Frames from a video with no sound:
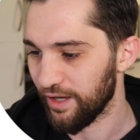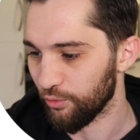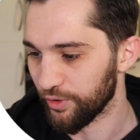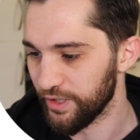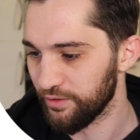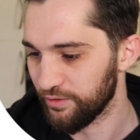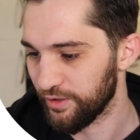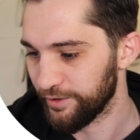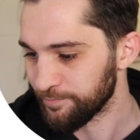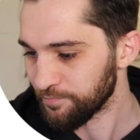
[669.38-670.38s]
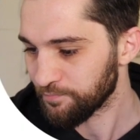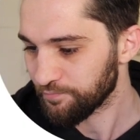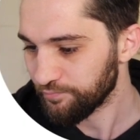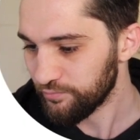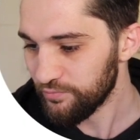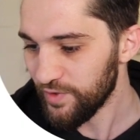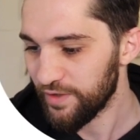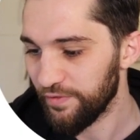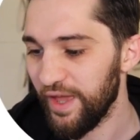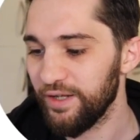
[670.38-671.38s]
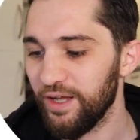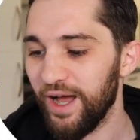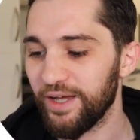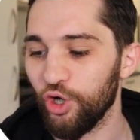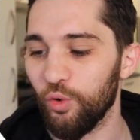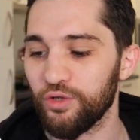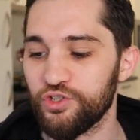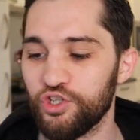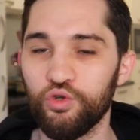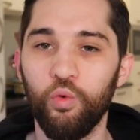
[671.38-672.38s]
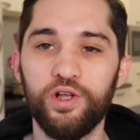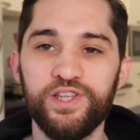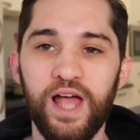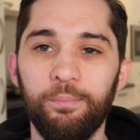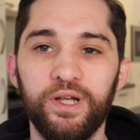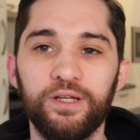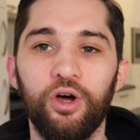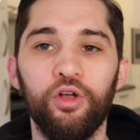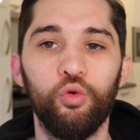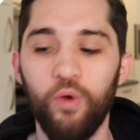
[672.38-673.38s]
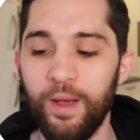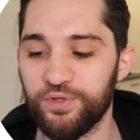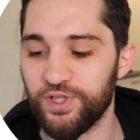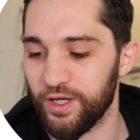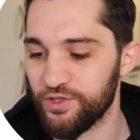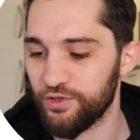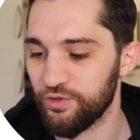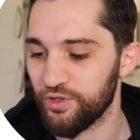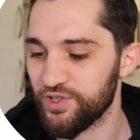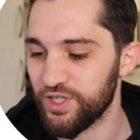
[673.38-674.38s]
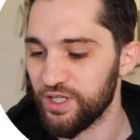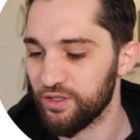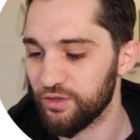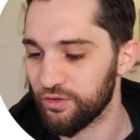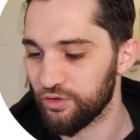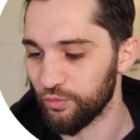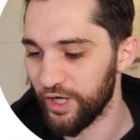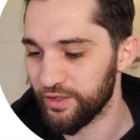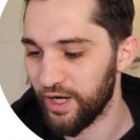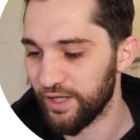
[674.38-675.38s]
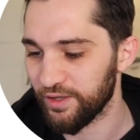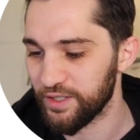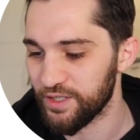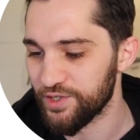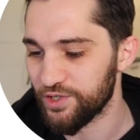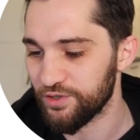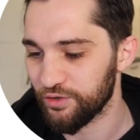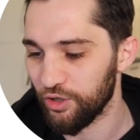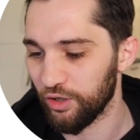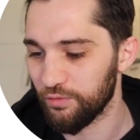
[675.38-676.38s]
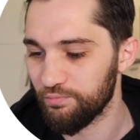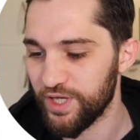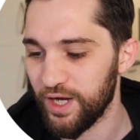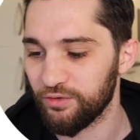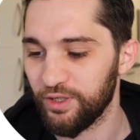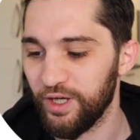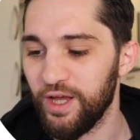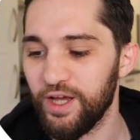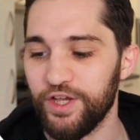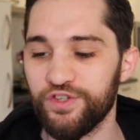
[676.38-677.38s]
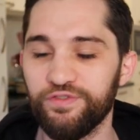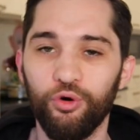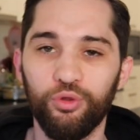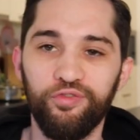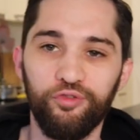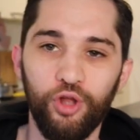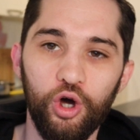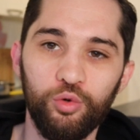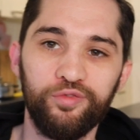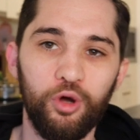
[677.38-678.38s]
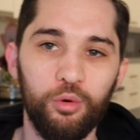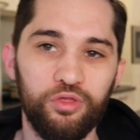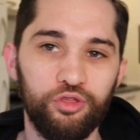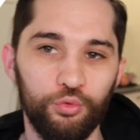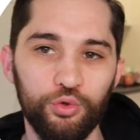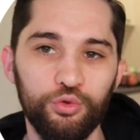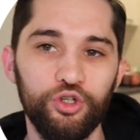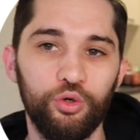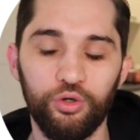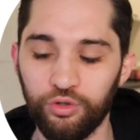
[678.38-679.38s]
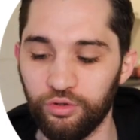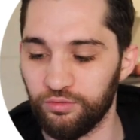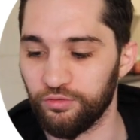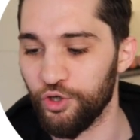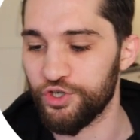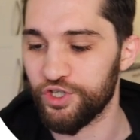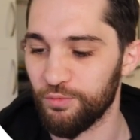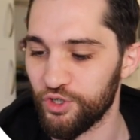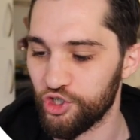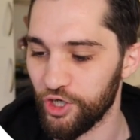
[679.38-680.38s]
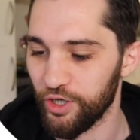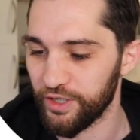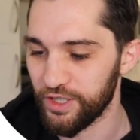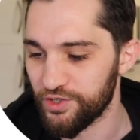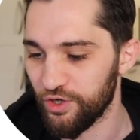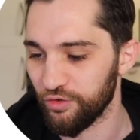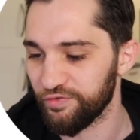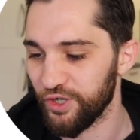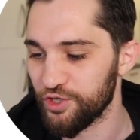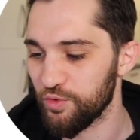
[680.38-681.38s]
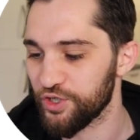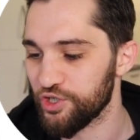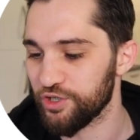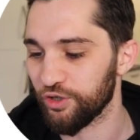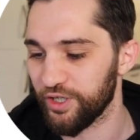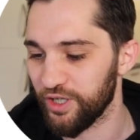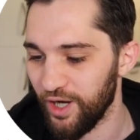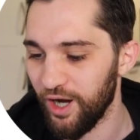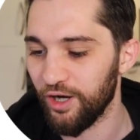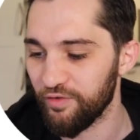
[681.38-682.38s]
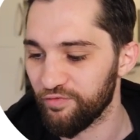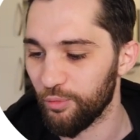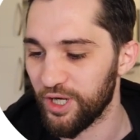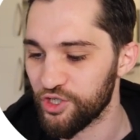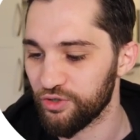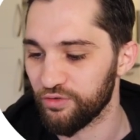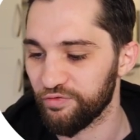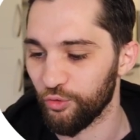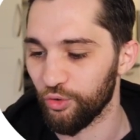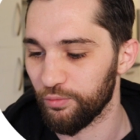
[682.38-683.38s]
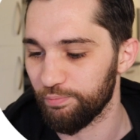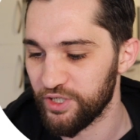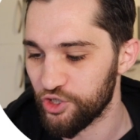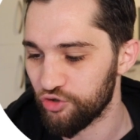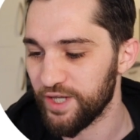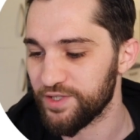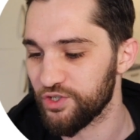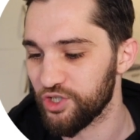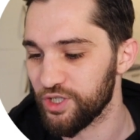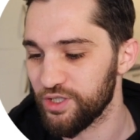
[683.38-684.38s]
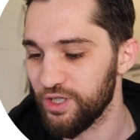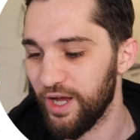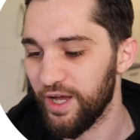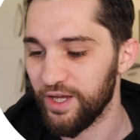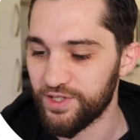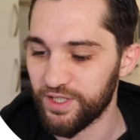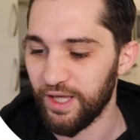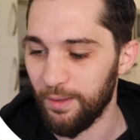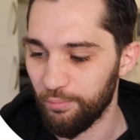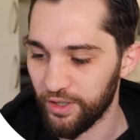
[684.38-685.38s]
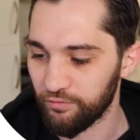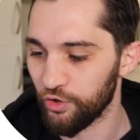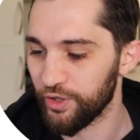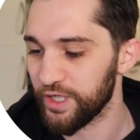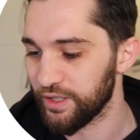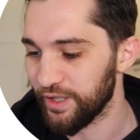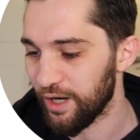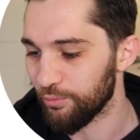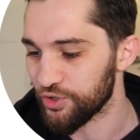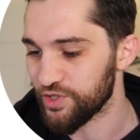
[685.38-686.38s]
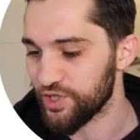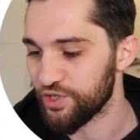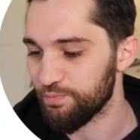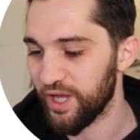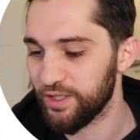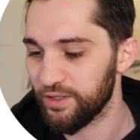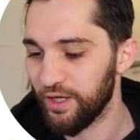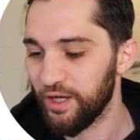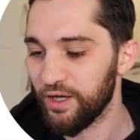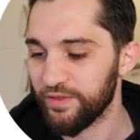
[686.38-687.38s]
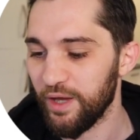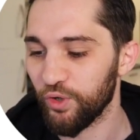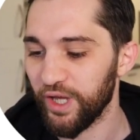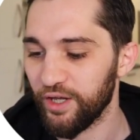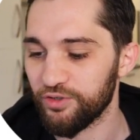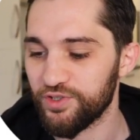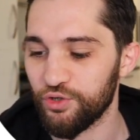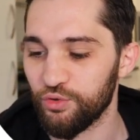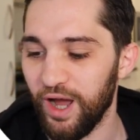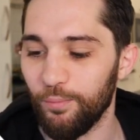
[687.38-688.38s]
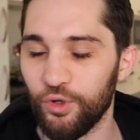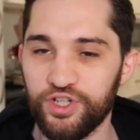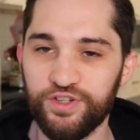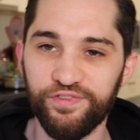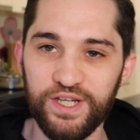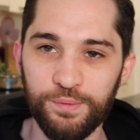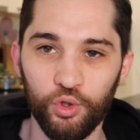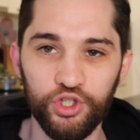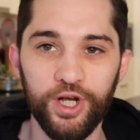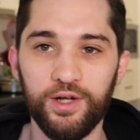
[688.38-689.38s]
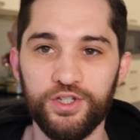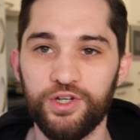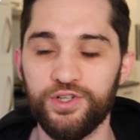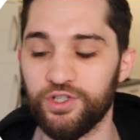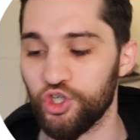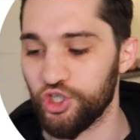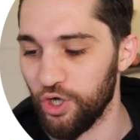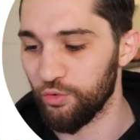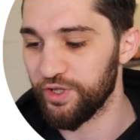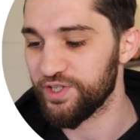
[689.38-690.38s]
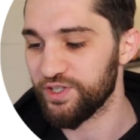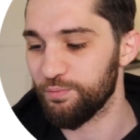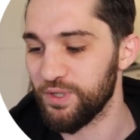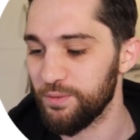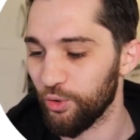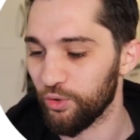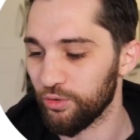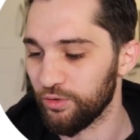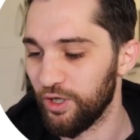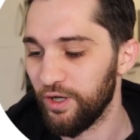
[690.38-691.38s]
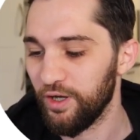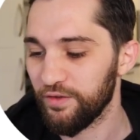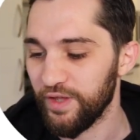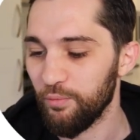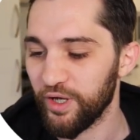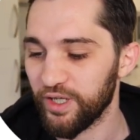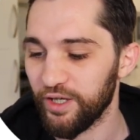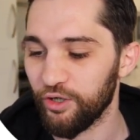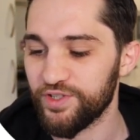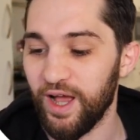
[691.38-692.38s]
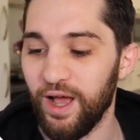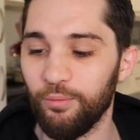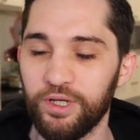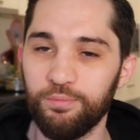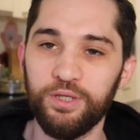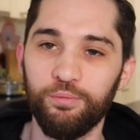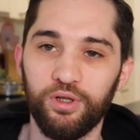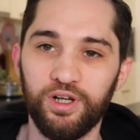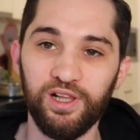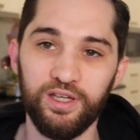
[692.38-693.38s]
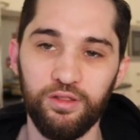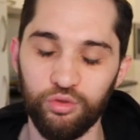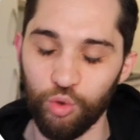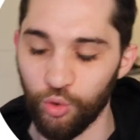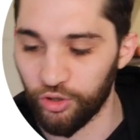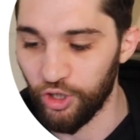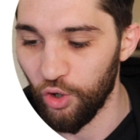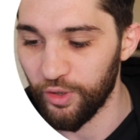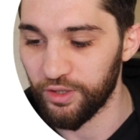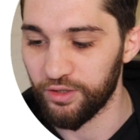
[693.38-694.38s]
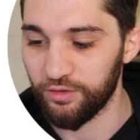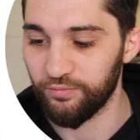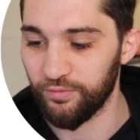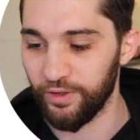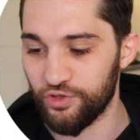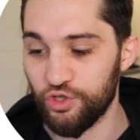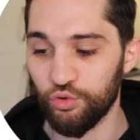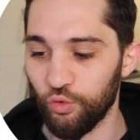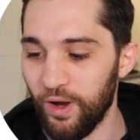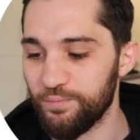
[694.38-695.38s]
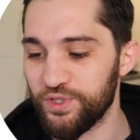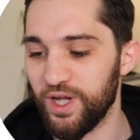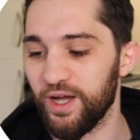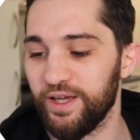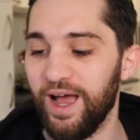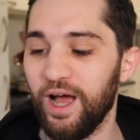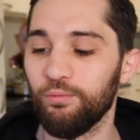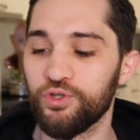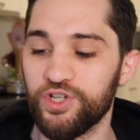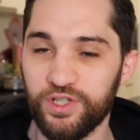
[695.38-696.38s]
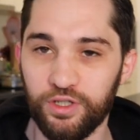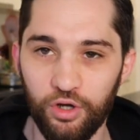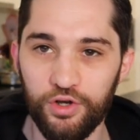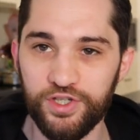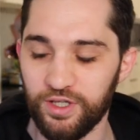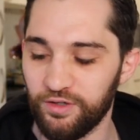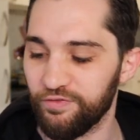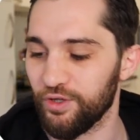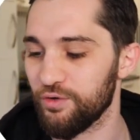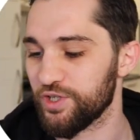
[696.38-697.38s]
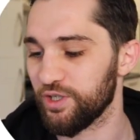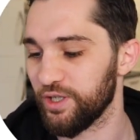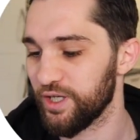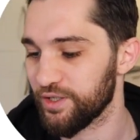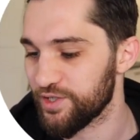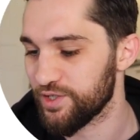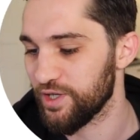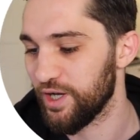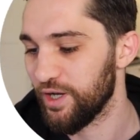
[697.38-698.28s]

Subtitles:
that one in. Then I go on to what's happening on the website. So you can see the way that I lay these columns out is for the flow of going through your customer's journey. So first we're just looking at our information for bid strategy. Is the campaign running? How much is it spent? Then we're getting on to how much is Facebook charging us to show this to people. Then we're getting on to how many people are clicking through and going to the website. How much is it costing for those clicks?